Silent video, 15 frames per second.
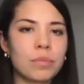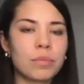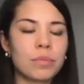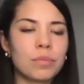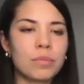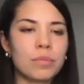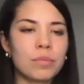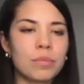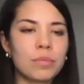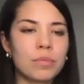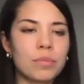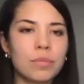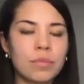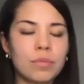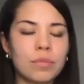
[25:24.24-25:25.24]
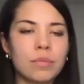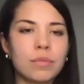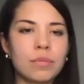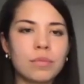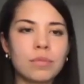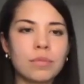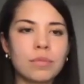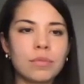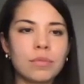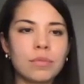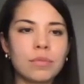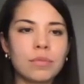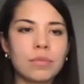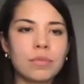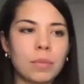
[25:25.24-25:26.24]

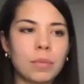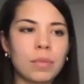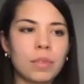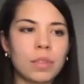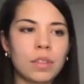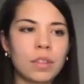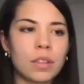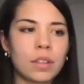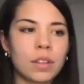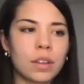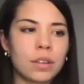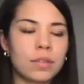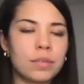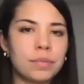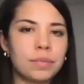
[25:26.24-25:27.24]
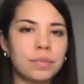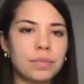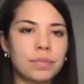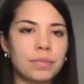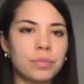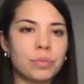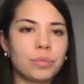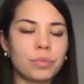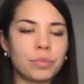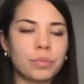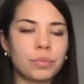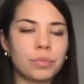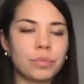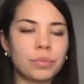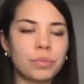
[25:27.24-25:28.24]

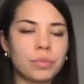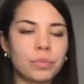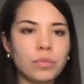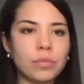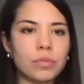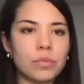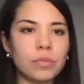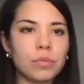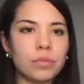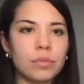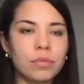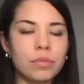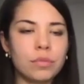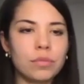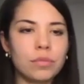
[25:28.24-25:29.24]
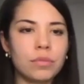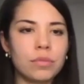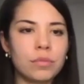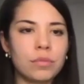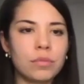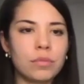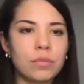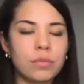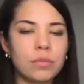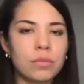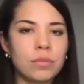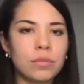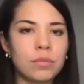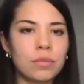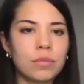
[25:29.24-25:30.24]

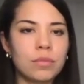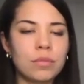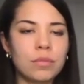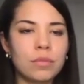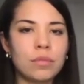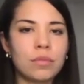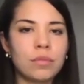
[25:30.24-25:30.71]
(silent)